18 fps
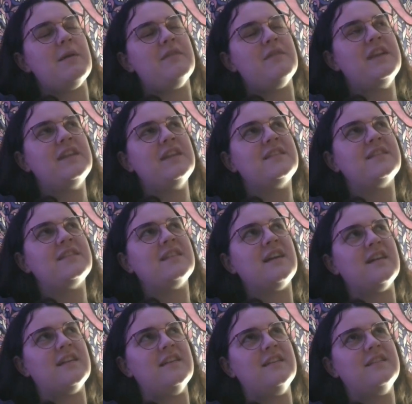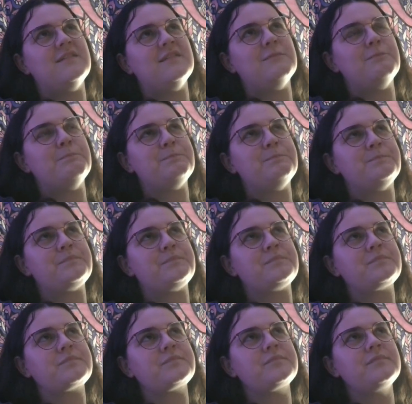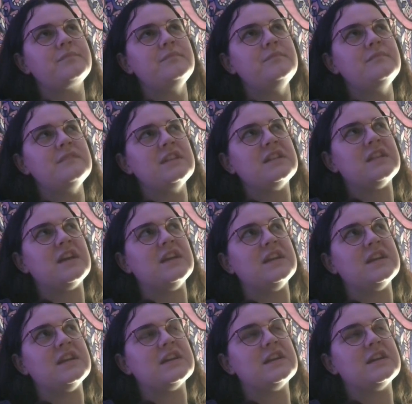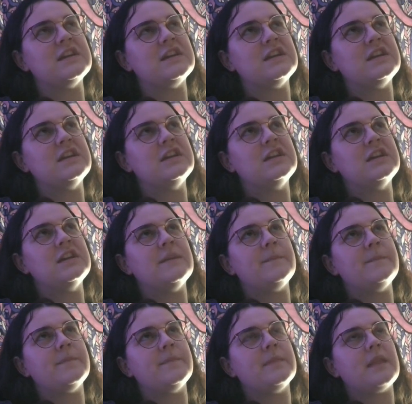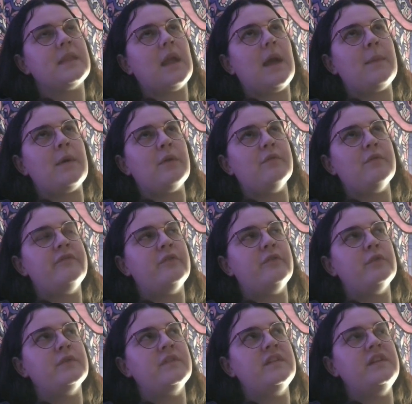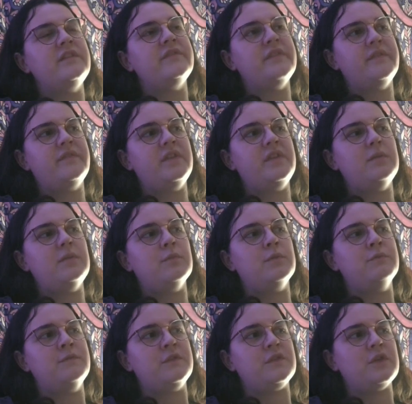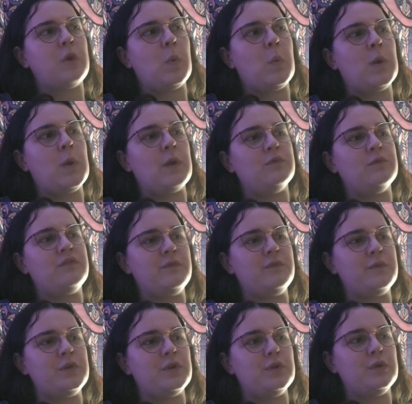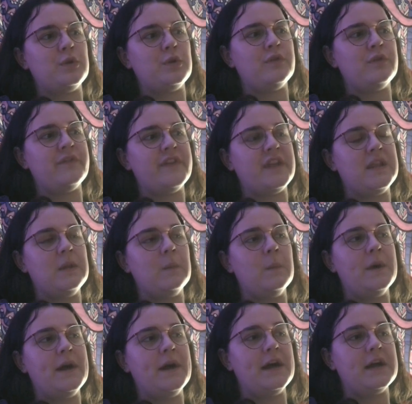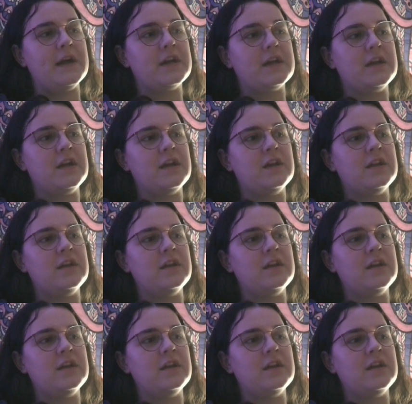I think it started like about 14, 15 months ago, when I was doing a lot of inner work